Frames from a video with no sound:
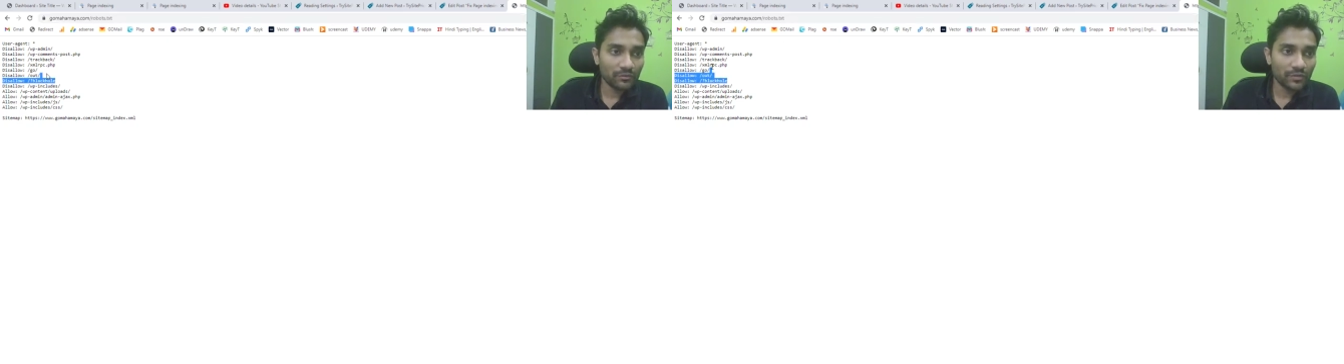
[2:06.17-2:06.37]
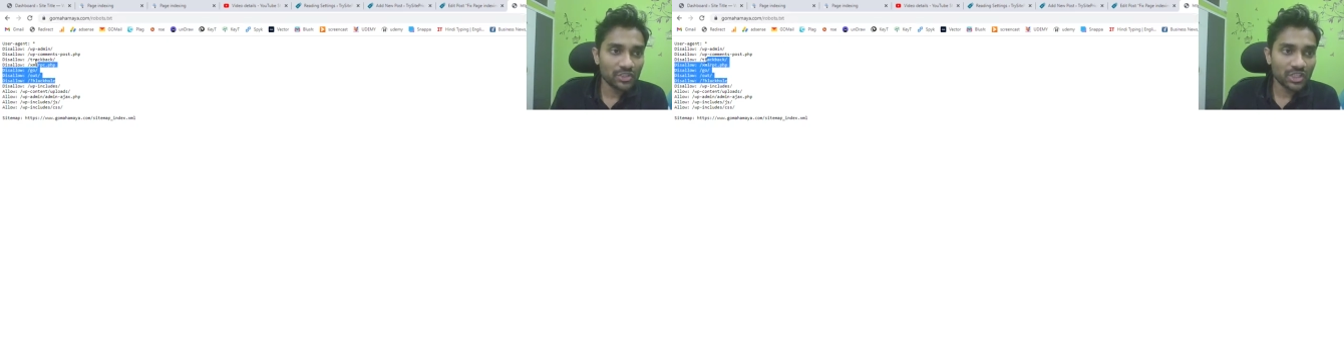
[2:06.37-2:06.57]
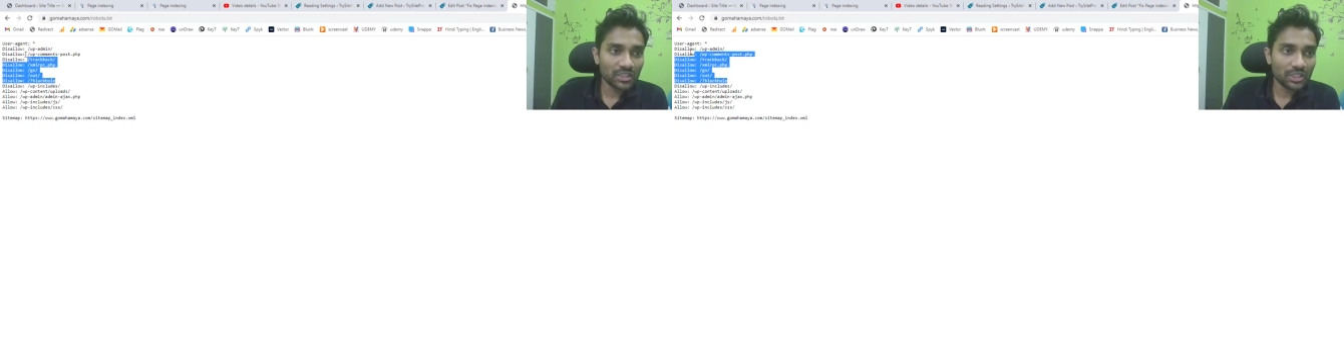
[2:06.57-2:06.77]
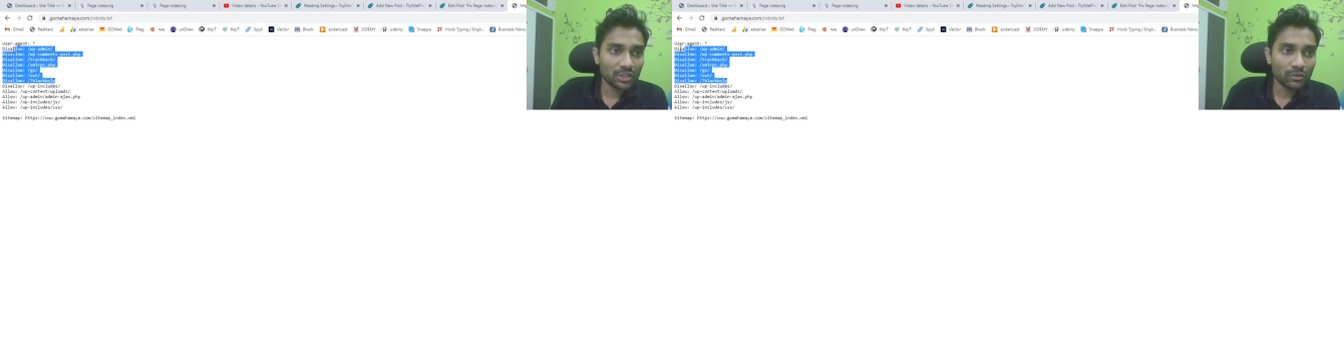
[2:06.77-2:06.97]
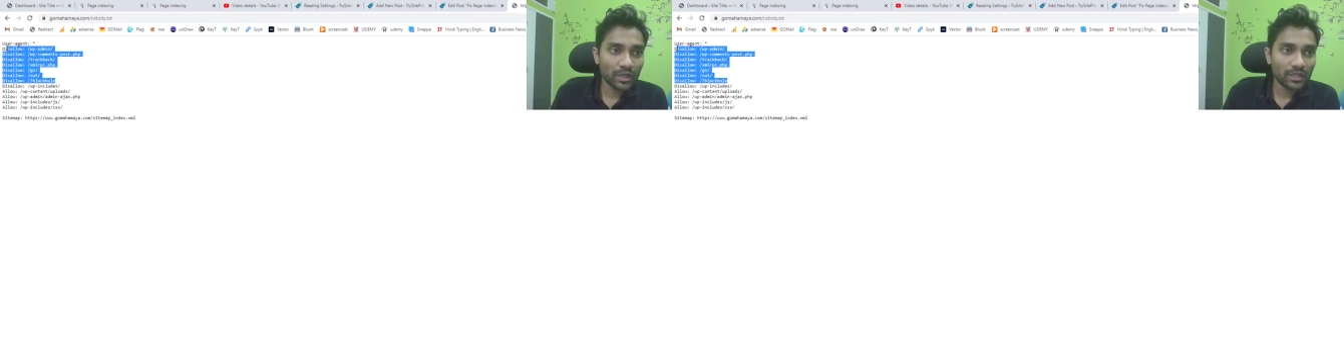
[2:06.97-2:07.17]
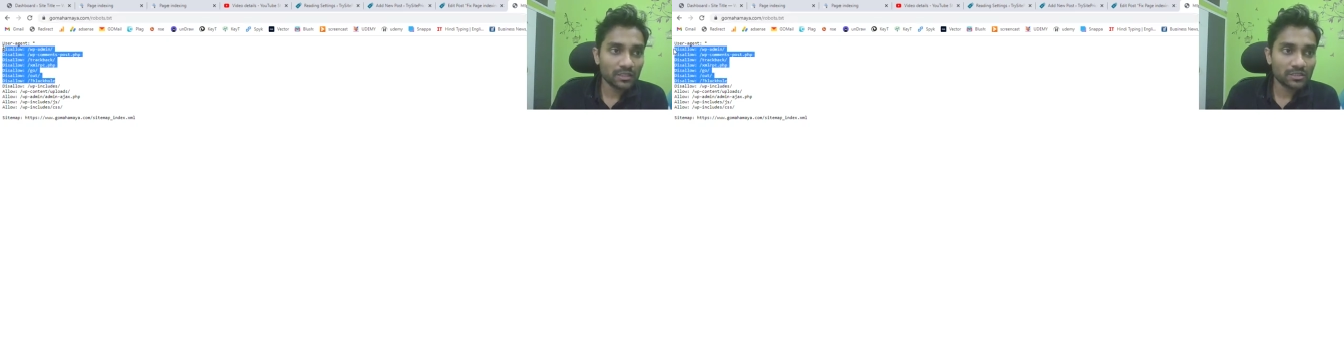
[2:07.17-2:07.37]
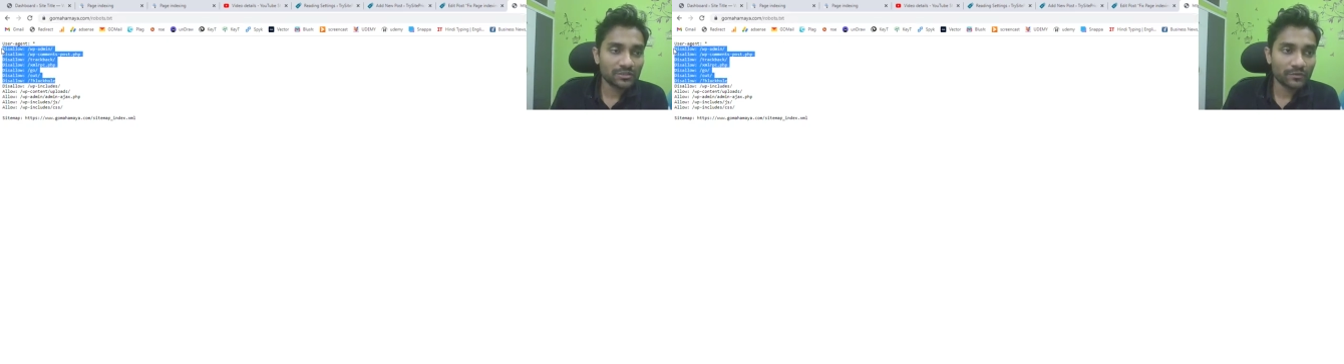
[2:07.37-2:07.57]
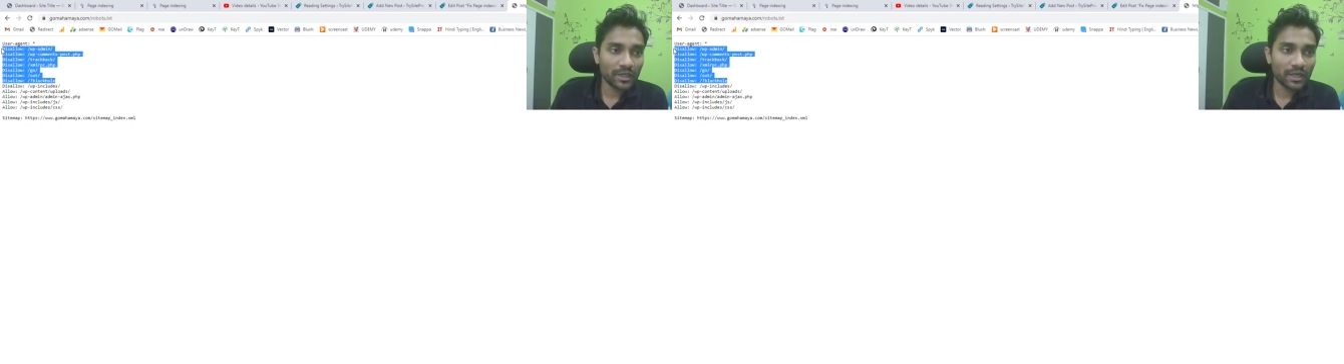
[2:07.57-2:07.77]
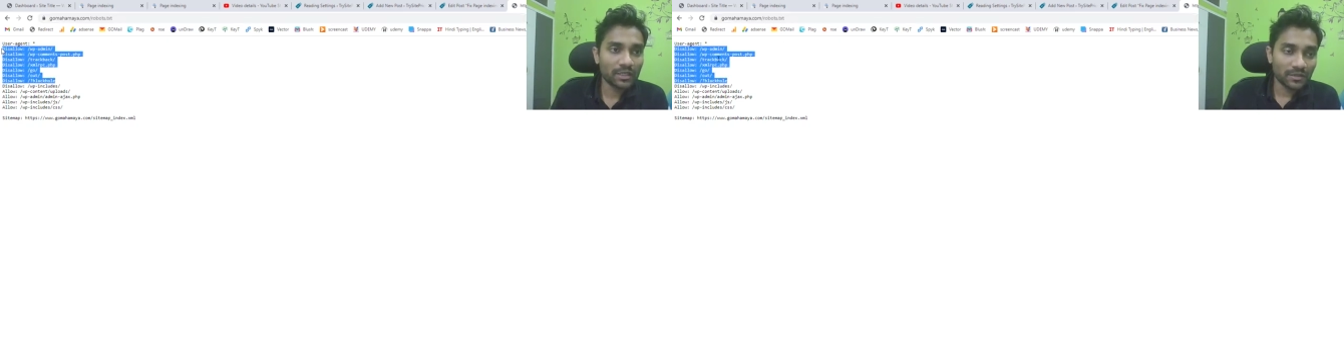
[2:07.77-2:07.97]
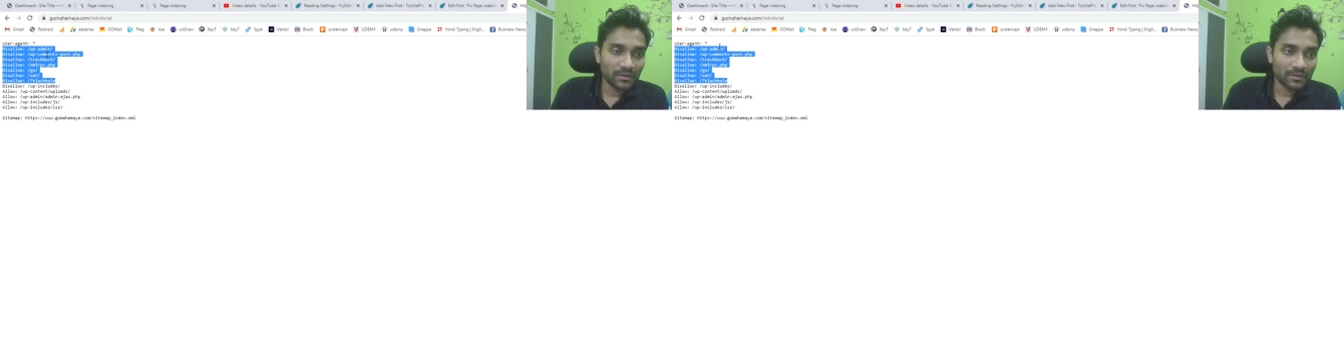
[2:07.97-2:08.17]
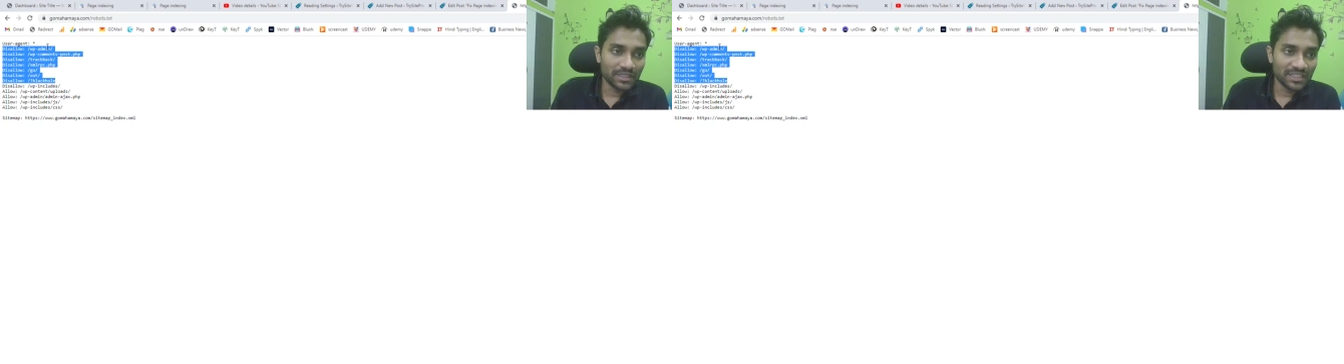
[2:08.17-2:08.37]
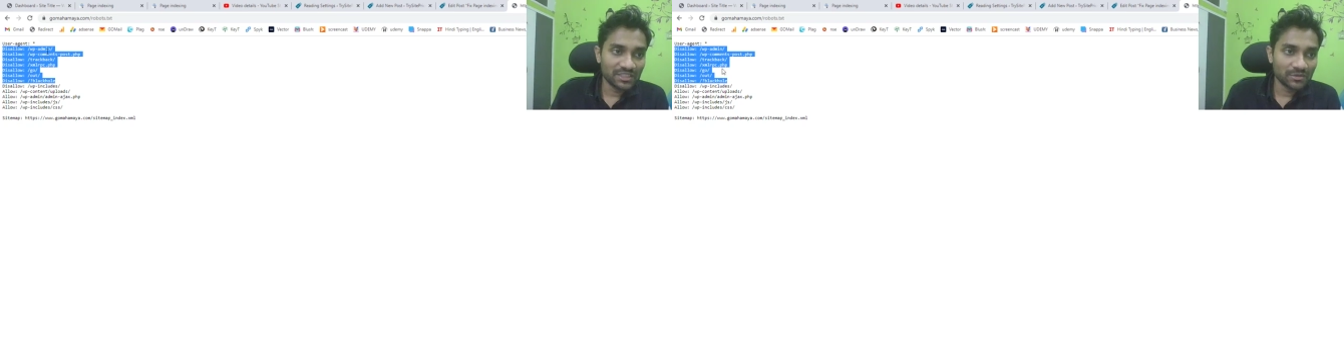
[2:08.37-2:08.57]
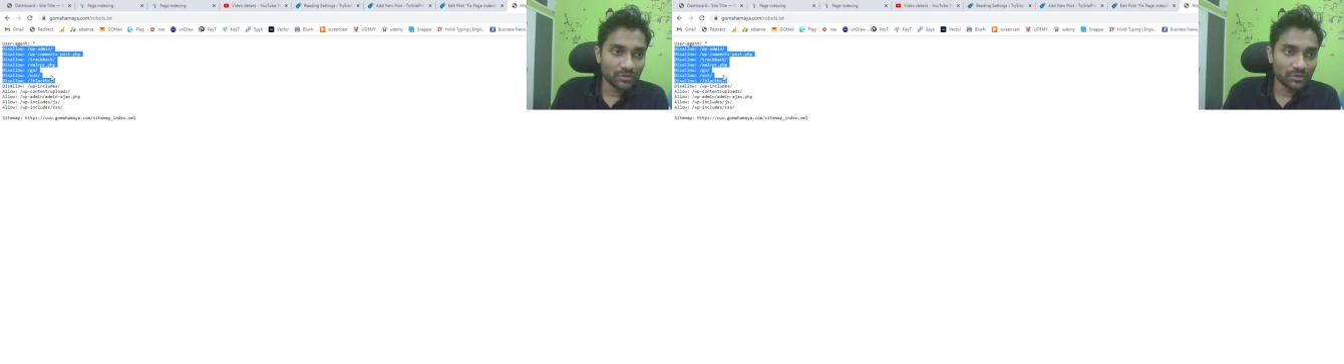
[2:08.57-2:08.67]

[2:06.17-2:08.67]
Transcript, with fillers: which are the U R Ls where these